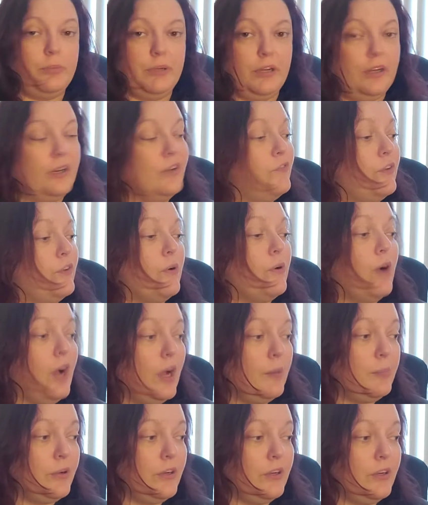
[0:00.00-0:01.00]
but if you
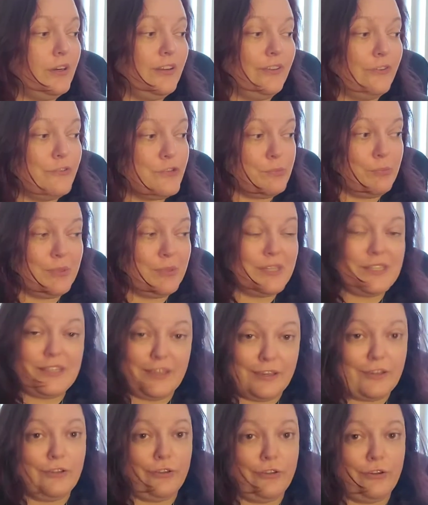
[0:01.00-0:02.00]
hop on and there's a
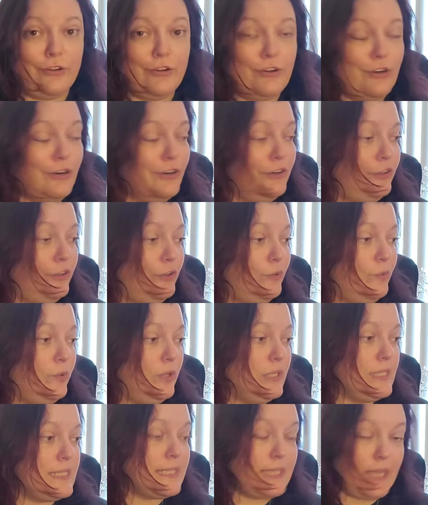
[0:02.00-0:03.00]
particular card you
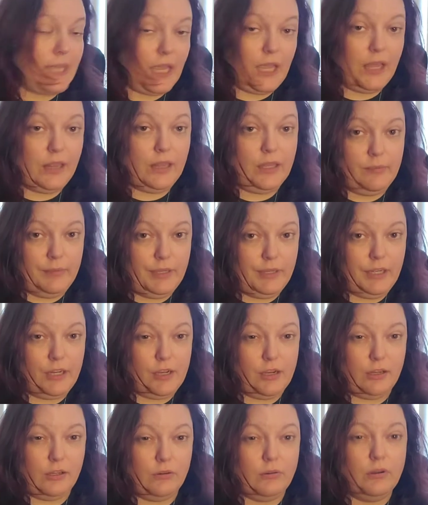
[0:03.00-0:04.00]
want to see, let me
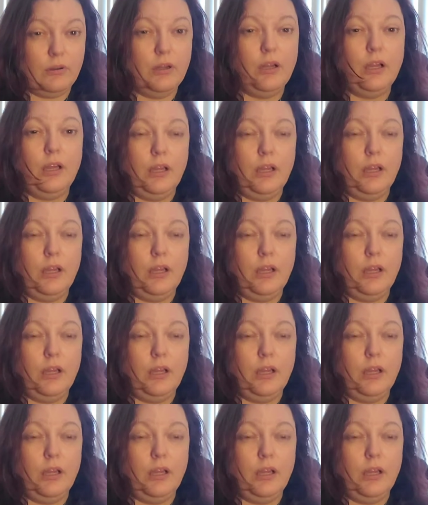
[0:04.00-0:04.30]
know,